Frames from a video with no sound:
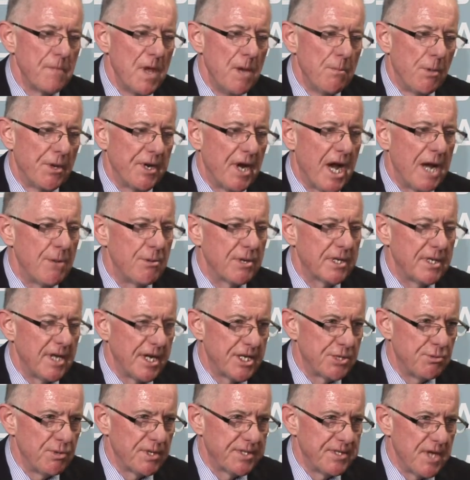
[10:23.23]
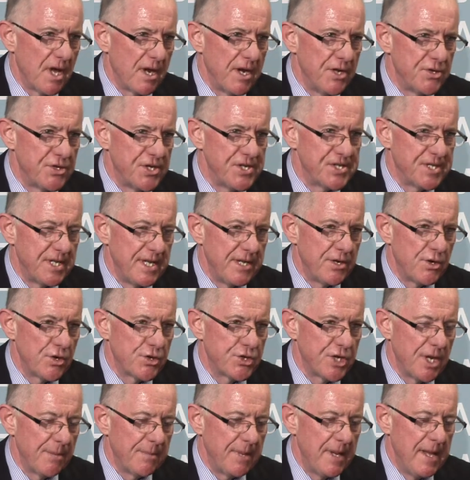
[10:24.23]
But I would like to acknowledge his
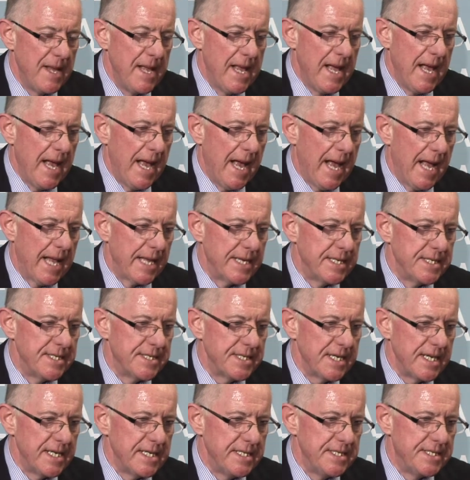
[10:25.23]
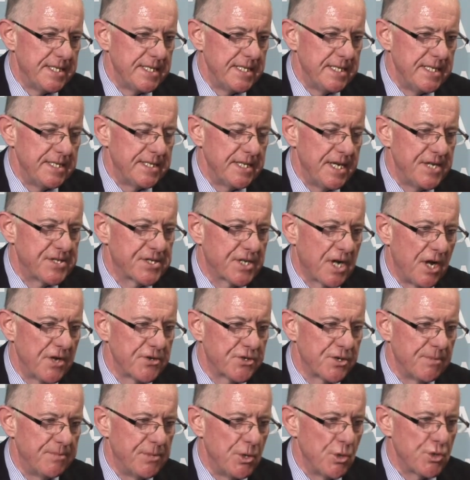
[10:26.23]
leadership and indeed his
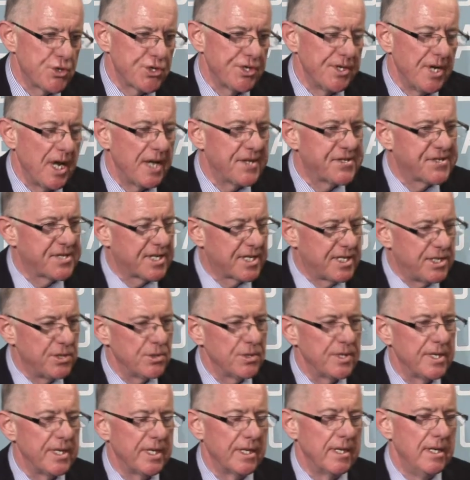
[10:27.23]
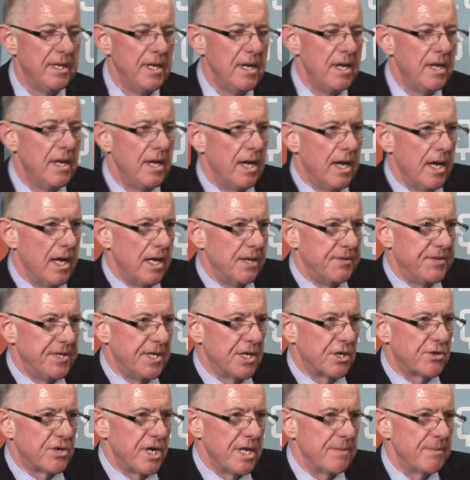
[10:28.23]
contribution at securing the
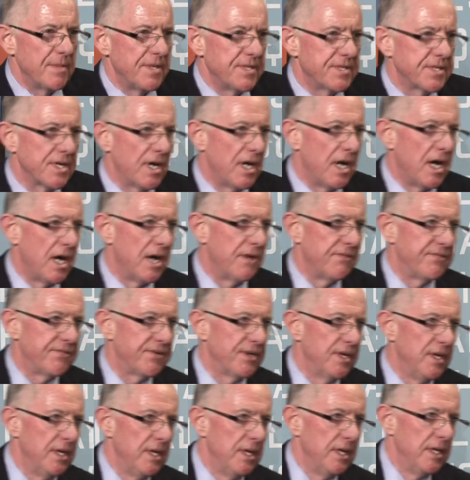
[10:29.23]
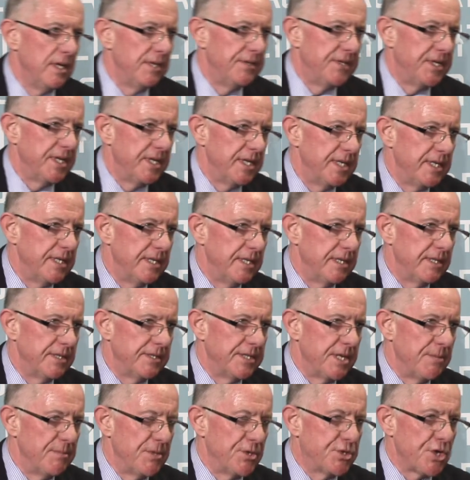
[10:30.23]
agreement of the
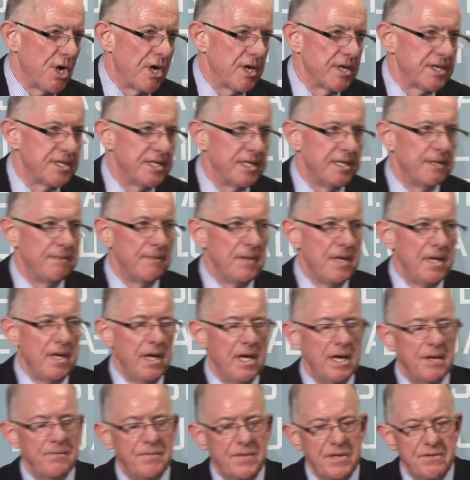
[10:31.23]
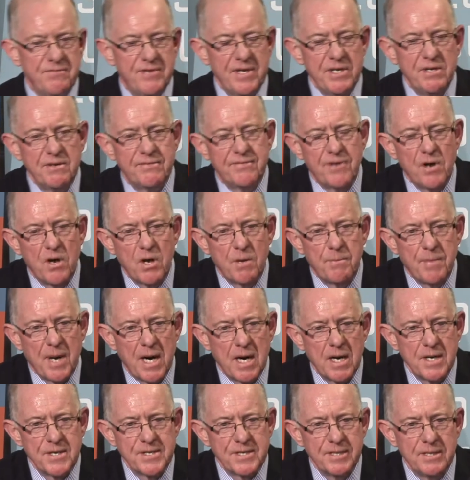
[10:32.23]
majority Fianna Fáil
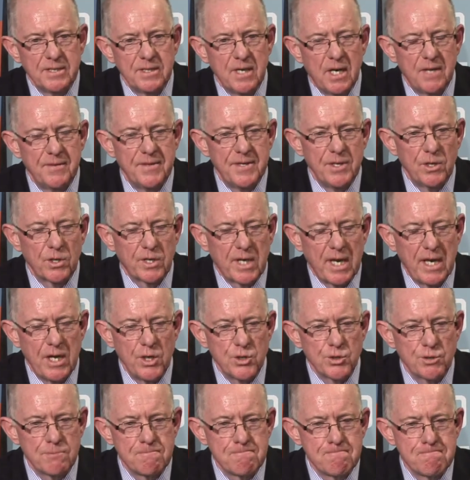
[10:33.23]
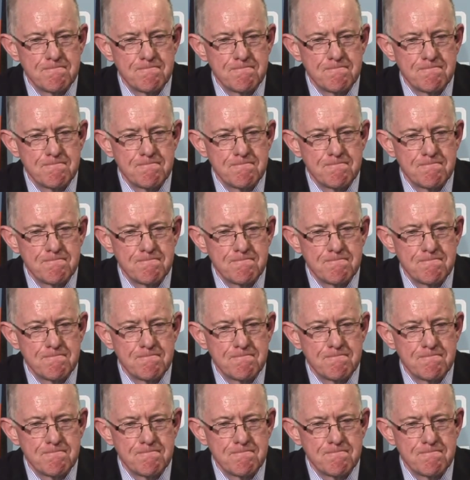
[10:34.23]
party on the occasion.